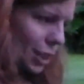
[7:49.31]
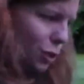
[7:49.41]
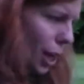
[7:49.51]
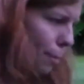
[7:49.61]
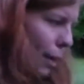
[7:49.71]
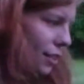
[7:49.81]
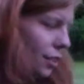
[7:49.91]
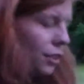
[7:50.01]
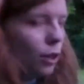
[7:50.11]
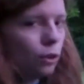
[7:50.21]
So yeah,
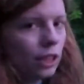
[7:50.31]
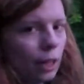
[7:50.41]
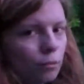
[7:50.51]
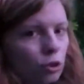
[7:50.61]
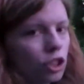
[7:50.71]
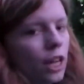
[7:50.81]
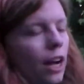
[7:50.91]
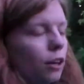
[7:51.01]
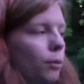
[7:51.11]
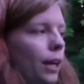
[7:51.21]
basically the whole time through
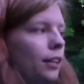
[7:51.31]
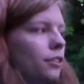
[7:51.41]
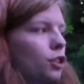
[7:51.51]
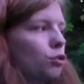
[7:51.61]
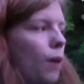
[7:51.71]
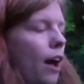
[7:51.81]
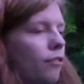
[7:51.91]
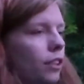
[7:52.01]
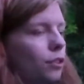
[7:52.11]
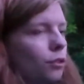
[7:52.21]
Chicago we had
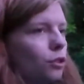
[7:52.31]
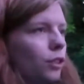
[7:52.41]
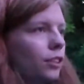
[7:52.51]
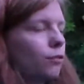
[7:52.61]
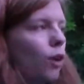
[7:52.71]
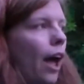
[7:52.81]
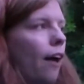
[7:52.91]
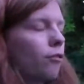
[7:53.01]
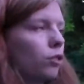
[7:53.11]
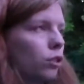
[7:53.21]
traffic, so it took us
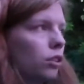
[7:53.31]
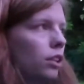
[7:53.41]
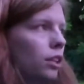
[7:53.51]
forever.